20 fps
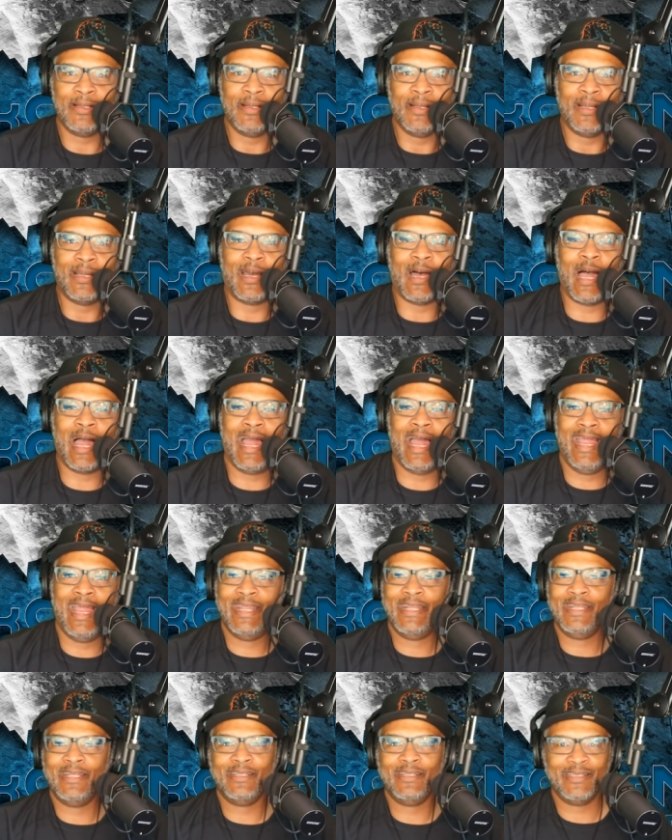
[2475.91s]
All
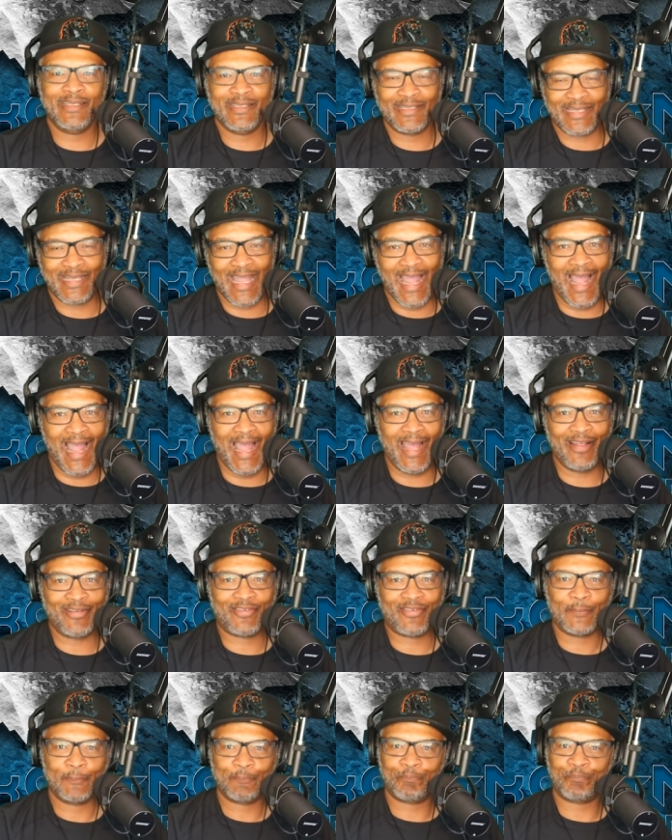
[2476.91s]
right,
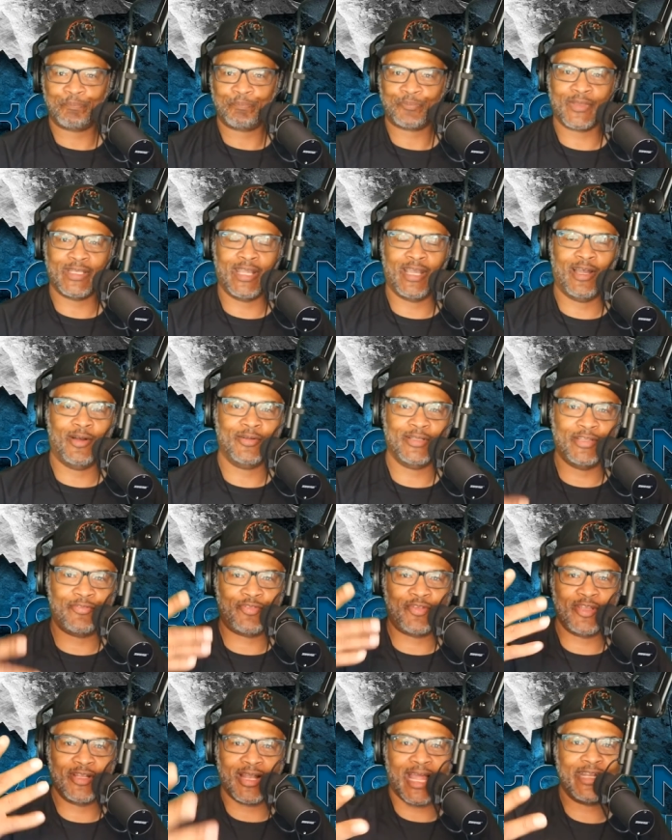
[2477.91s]
guys. Yo, if
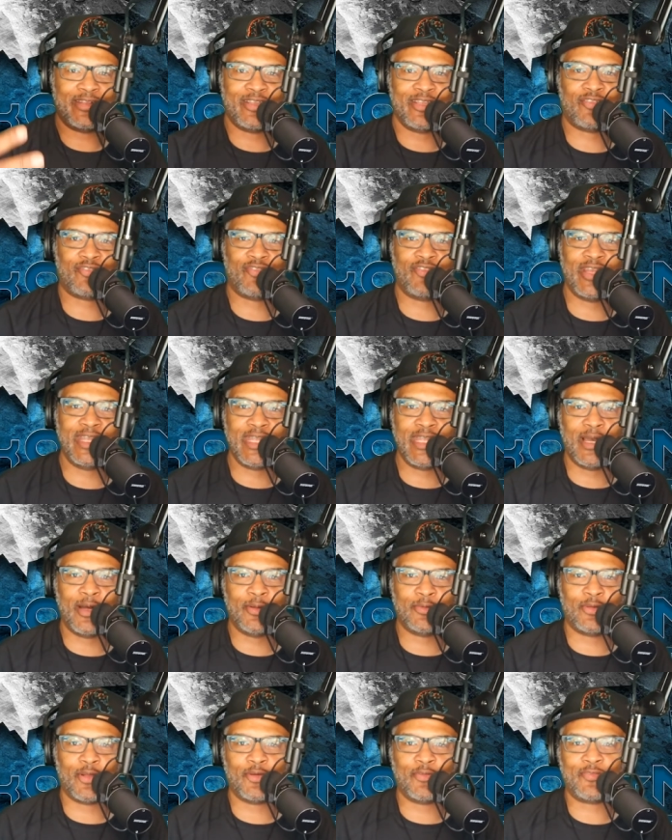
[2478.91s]
you like this video,
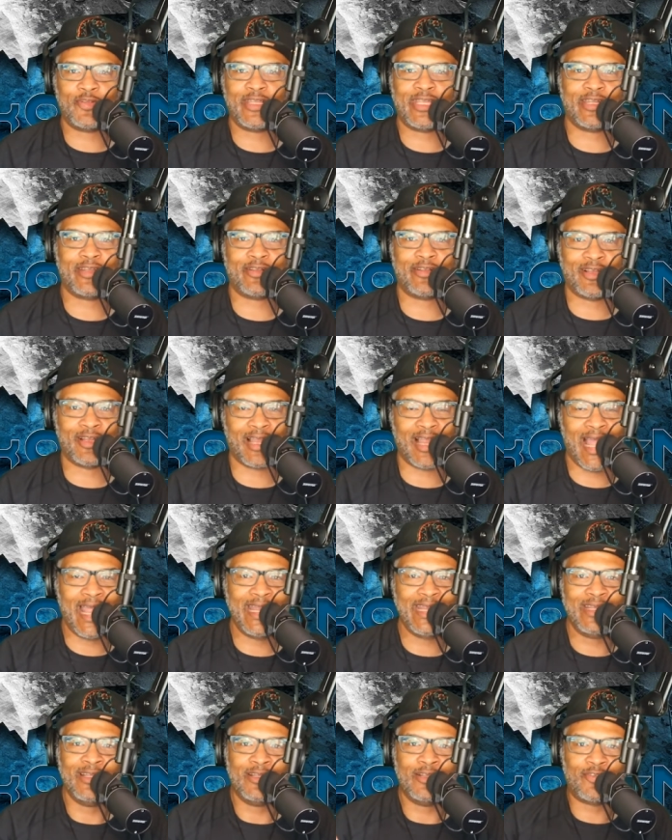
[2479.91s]
don't forget to
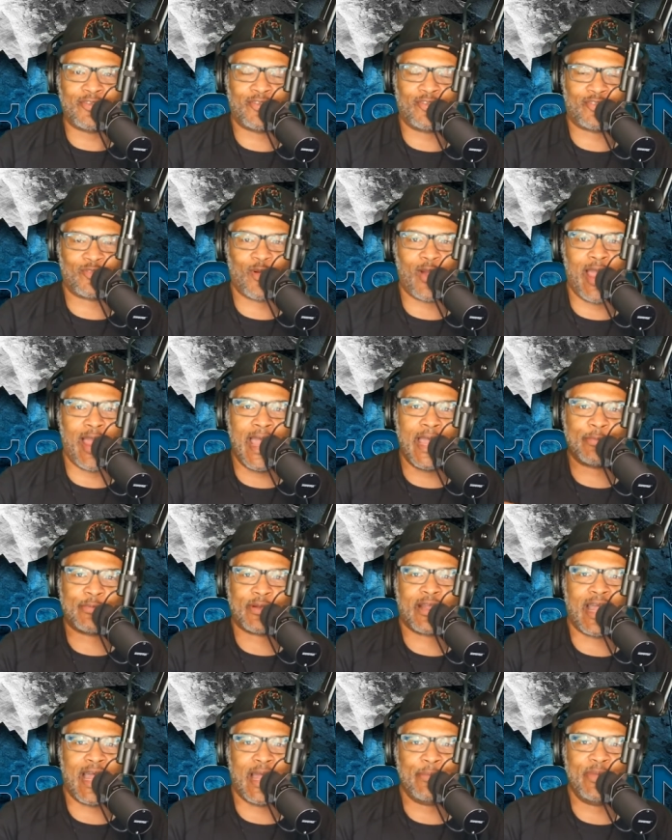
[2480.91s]
like, subscribe,
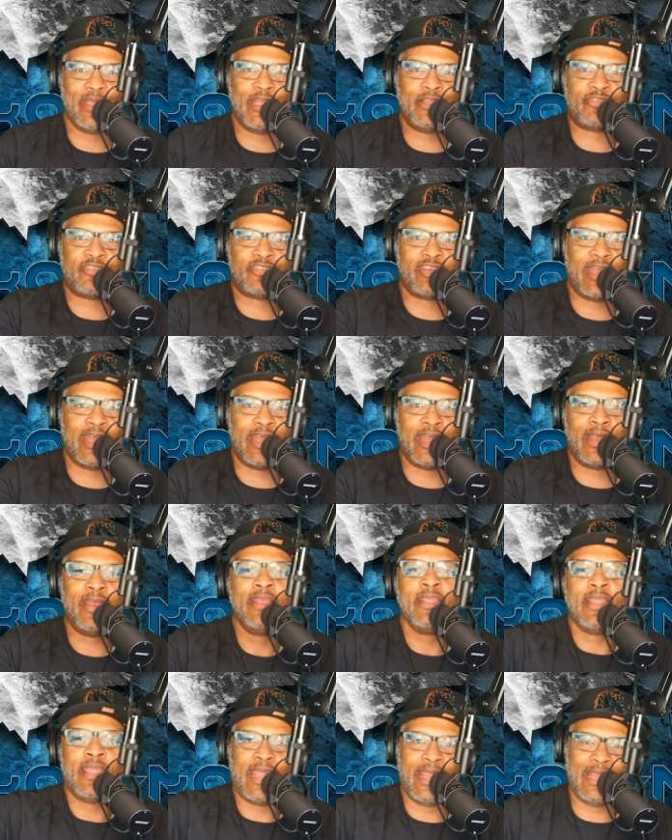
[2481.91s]
comment, share,
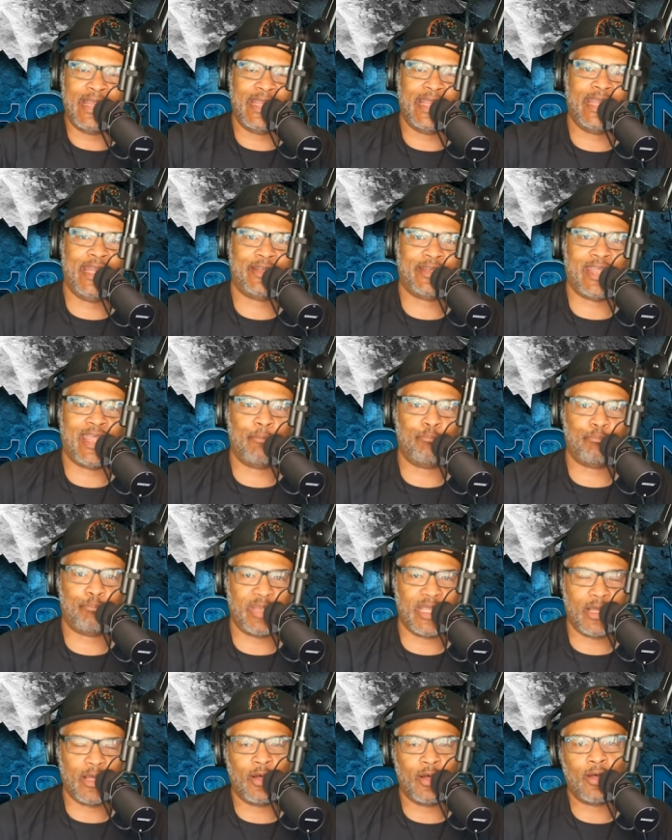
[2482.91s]
and hit that
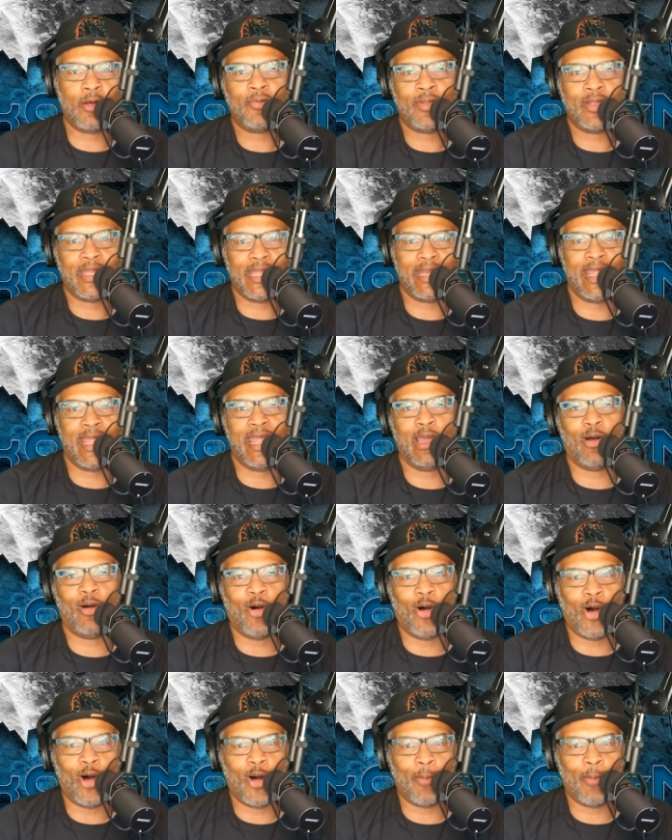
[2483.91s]
bell and that all